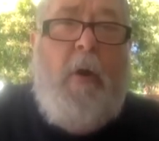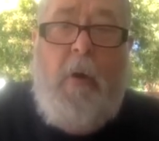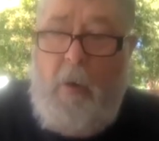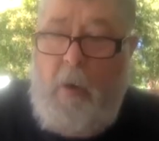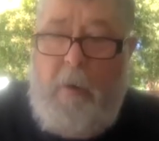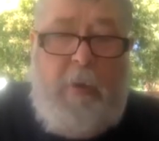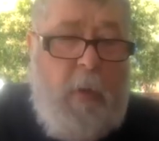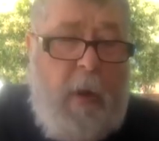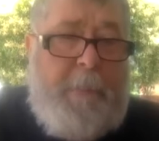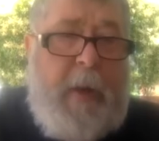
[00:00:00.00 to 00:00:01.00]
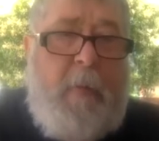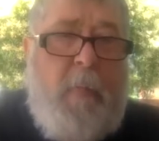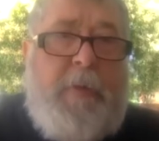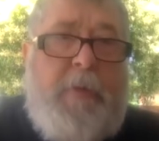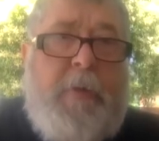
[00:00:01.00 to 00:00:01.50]
yeah. or you update
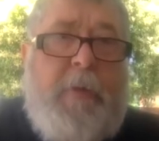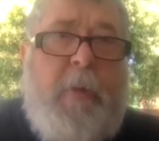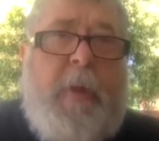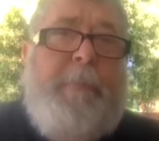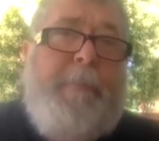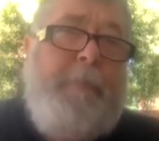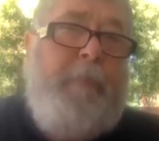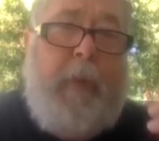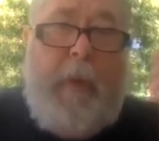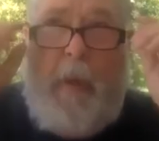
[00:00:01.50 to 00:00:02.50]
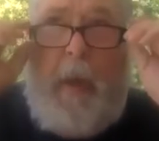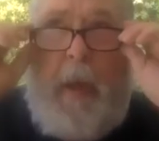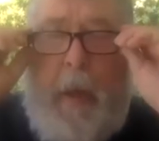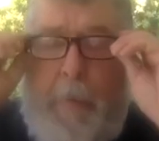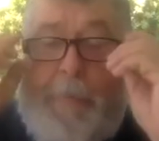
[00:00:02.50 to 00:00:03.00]
what you're doing yeah.
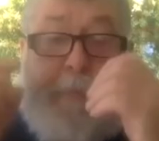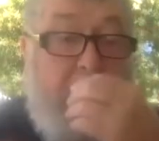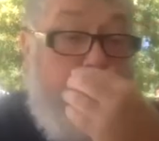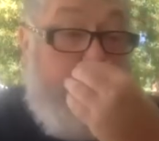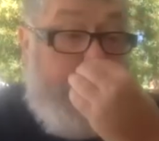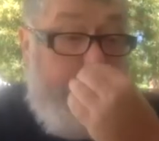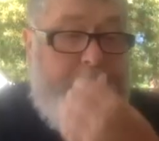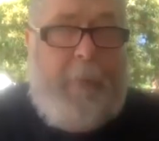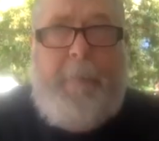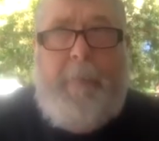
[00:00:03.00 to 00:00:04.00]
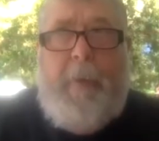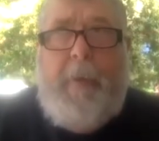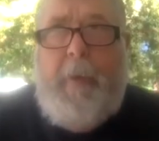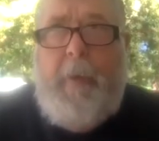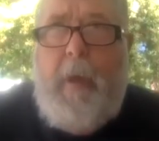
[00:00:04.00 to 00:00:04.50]
and it was pretty simple
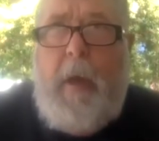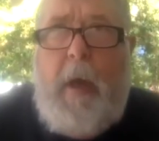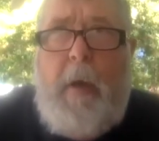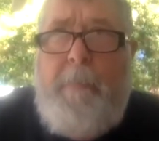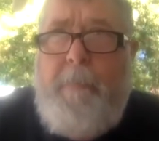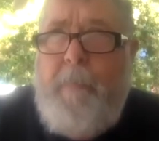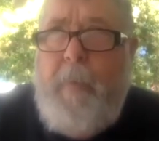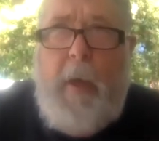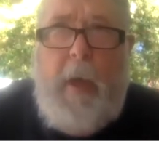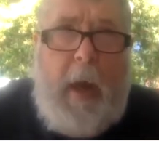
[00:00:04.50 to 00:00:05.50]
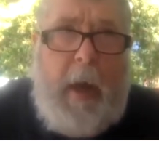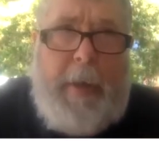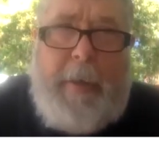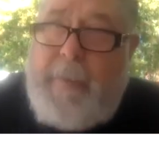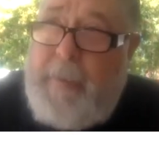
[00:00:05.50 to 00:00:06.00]
um,
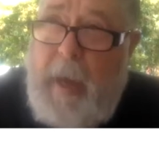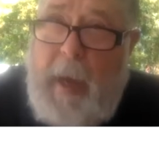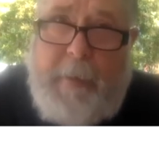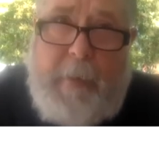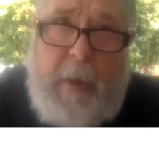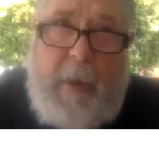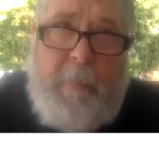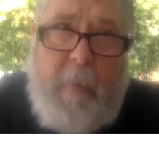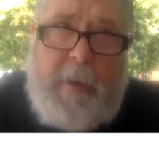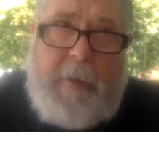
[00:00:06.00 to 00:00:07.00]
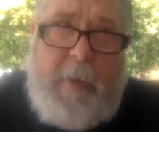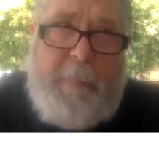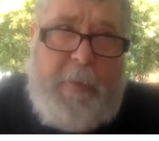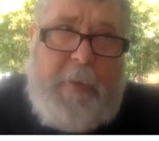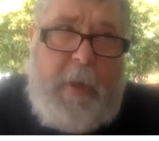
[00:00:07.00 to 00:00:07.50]
he's not getting much
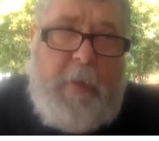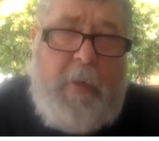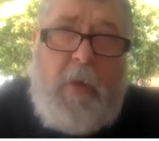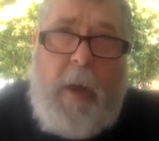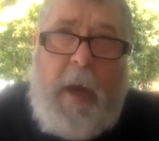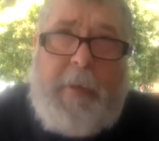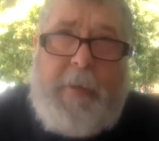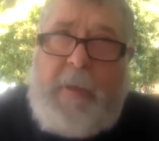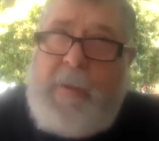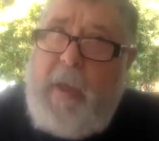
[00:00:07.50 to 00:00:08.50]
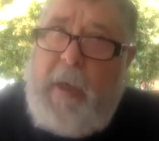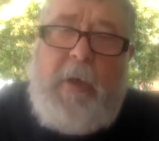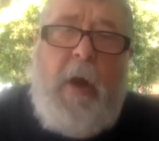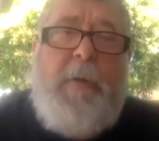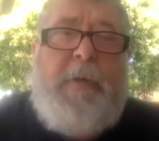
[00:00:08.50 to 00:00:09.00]
sympathy in the us he's getting
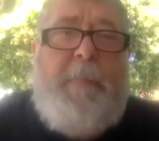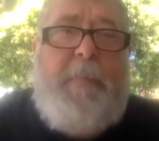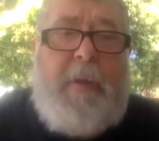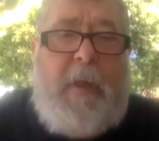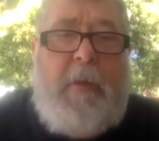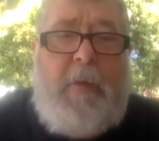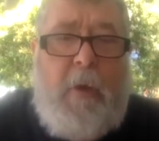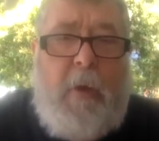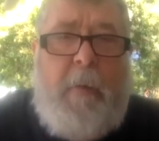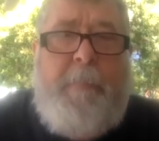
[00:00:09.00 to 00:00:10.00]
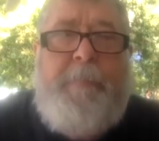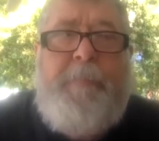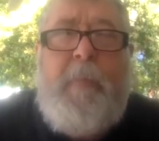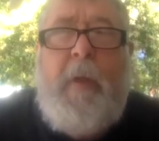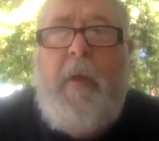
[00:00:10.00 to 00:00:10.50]
no mm-hmm. sympathy in europe
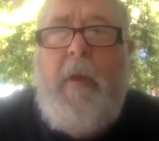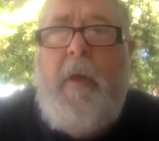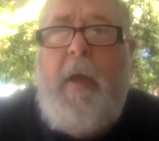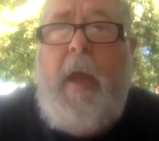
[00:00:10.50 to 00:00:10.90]
mm-hmm.